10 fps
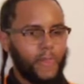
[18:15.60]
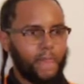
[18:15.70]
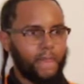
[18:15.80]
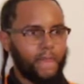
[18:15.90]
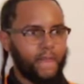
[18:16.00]

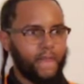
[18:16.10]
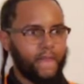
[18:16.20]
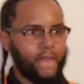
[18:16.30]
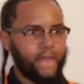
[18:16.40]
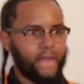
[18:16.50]

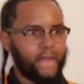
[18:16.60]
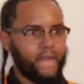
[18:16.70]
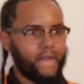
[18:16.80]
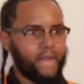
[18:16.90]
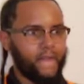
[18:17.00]

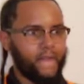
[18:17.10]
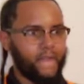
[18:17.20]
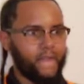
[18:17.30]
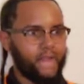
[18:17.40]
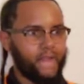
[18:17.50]

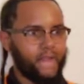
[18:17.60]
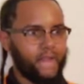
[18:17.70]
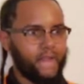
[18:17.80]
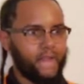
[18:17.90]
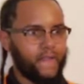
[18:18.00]

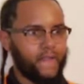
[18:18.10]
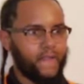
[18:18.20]
Nobody speaks.